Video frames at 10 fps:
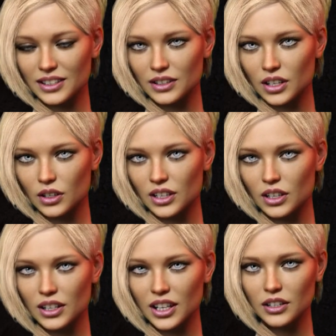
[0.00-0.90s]
You can
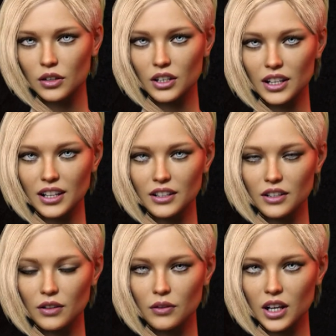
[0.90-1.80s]
also include
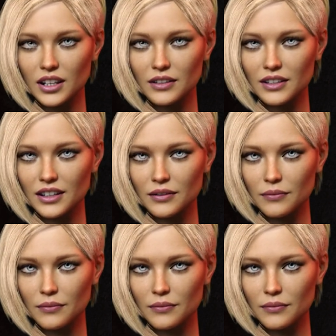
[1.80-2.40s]
additional files.